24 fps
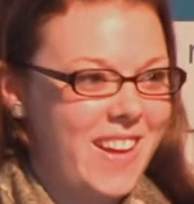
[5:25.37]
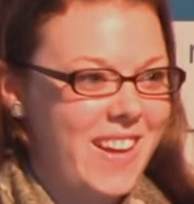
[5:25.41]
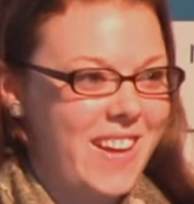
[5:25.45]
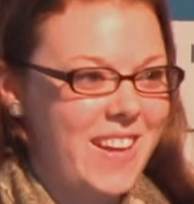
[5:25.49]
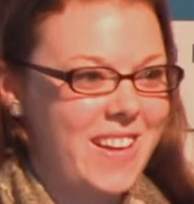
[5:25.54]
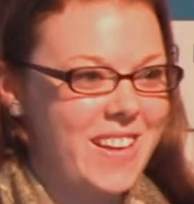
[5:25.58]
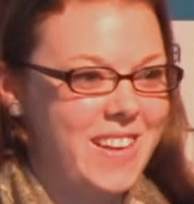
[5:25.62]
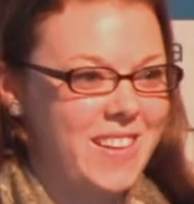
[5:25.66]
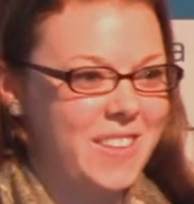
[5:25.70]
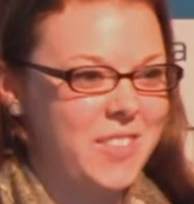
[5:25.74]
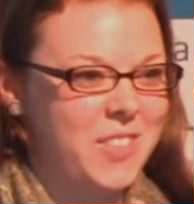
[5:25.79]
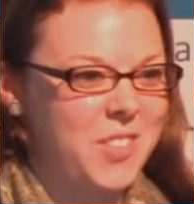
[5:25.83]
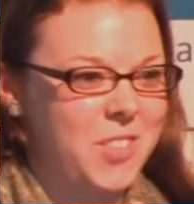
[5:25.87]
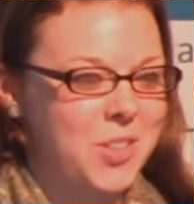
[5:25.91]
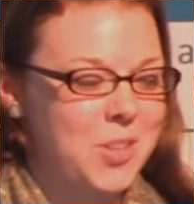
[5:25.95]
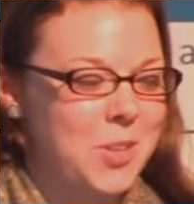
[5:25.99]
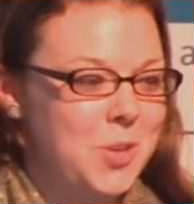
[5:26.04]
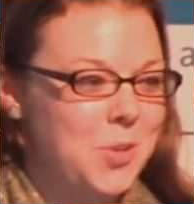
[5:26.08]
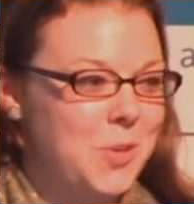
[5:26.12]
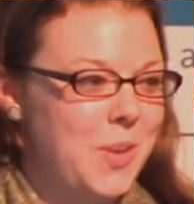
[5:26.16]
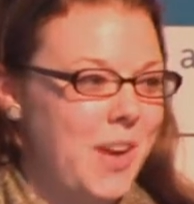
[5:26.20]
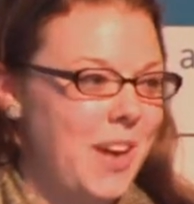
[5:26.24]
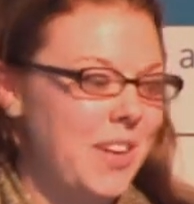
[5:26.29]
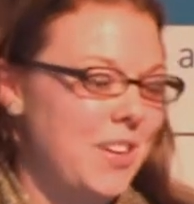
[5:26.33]
It
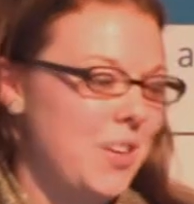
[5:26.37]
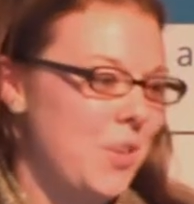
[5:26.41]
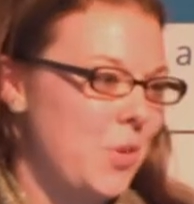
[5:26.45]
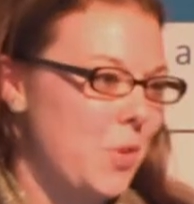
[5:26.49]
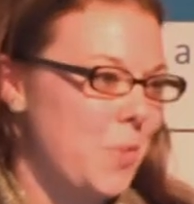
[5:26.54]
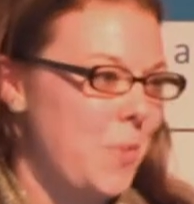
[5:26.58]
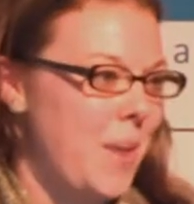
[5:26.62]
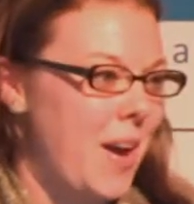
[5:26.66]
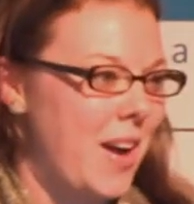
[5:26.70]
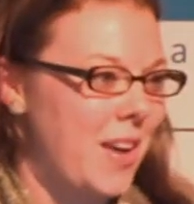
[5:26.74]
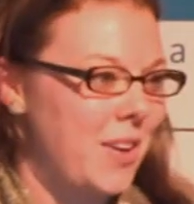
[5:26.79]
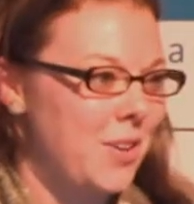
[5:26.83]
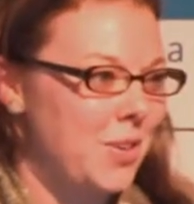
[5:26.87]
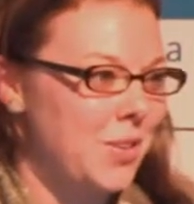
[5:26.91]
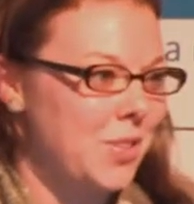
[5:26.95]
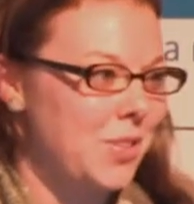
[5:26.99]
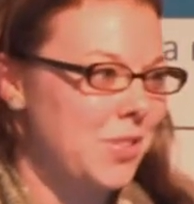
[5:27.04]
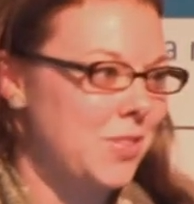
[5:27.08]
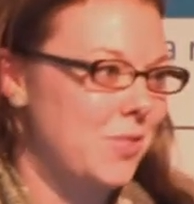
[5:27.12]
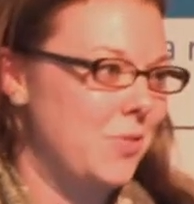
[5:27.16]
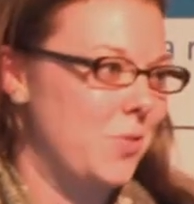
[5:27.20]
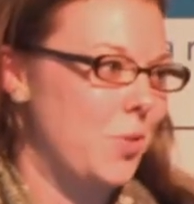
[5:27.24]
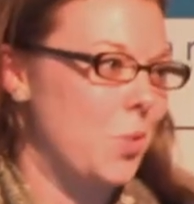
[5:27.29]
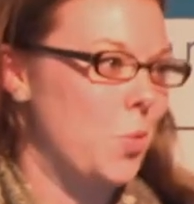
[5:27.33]
flew 93
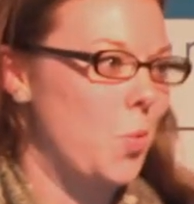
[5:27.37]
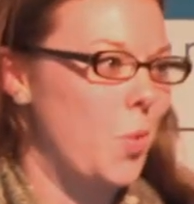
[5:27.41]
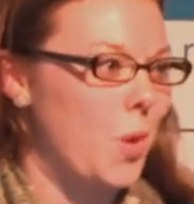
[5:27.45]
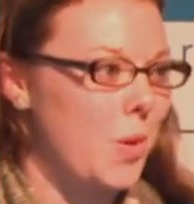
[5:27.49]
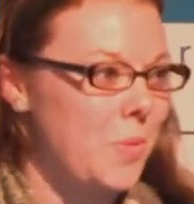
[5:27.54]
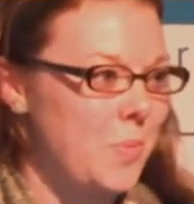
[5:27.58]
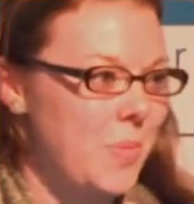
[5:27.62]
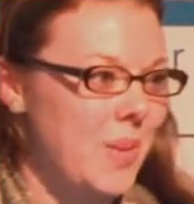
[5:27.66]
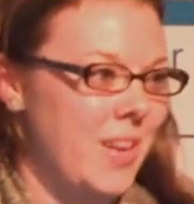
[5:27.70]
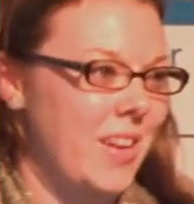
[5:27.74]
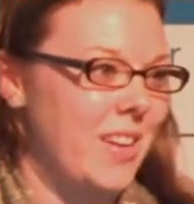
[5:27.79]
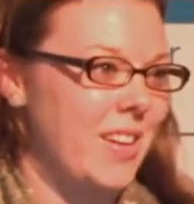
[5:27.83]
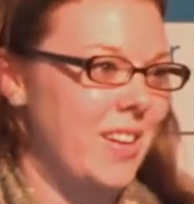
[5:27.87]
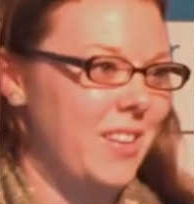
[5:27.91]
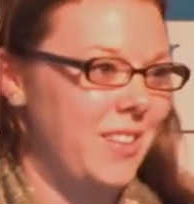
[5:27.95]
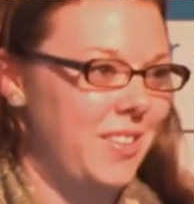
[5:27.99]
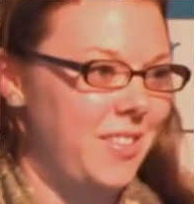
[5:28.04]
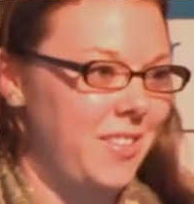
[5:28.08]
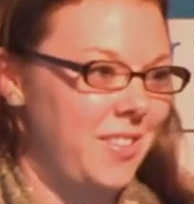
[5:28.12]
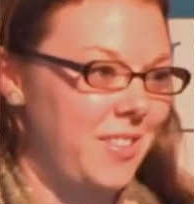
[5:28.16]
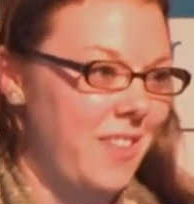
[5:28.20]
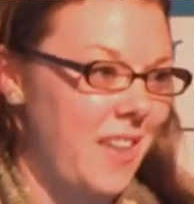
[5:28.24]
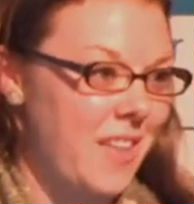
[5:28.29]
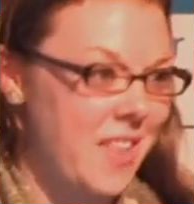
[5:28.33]
miles for 1
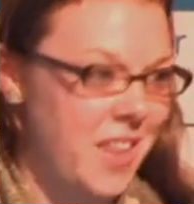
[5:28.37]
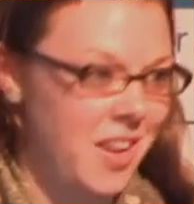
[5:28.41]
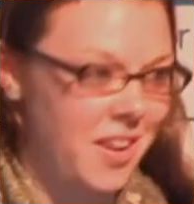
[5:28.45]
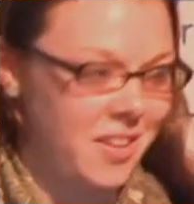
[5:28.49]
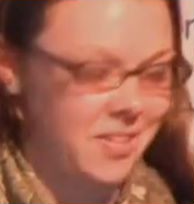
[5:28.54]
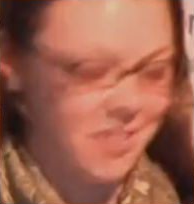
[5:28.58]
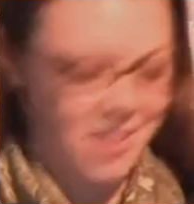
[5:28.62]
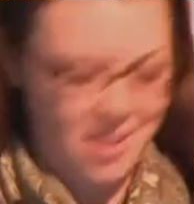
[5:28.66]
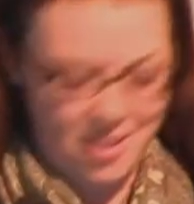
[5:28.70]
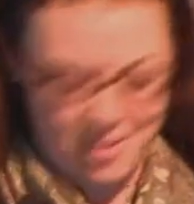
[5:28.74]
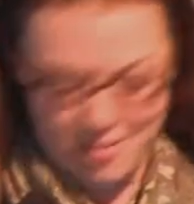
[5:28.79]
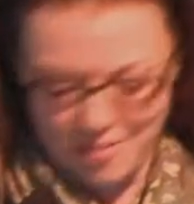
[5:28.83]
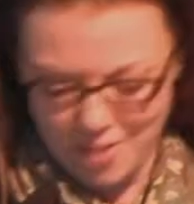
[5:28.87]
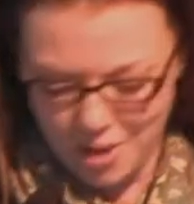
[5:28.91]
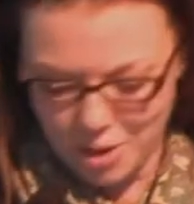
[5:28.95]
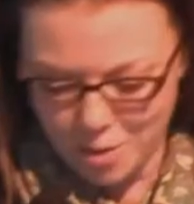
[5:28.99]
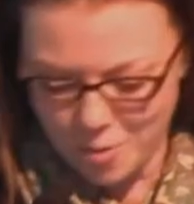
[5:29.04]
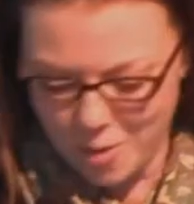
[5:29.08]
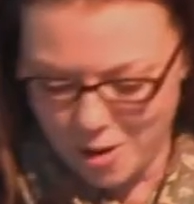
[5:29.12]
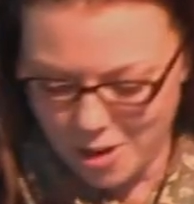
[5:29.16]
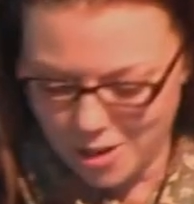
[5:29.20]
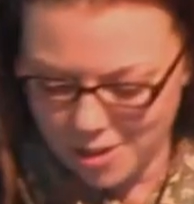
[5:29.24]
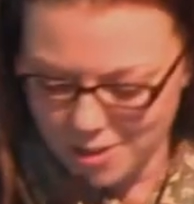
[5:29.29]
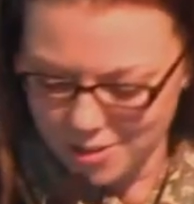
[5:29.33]
minute, and then it fell
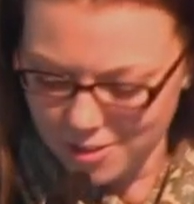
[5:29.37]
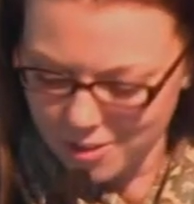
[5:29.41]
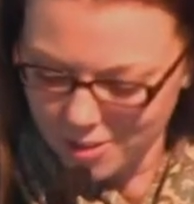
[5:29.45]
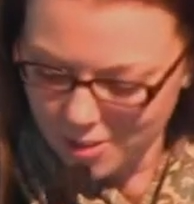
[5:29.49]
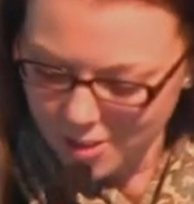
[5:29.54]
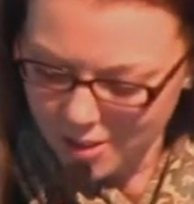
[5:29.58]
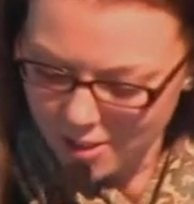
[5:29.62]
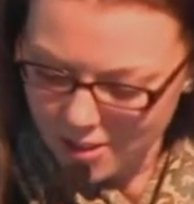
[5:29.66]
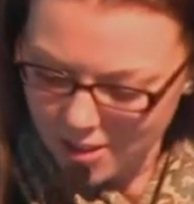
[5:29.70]
apart.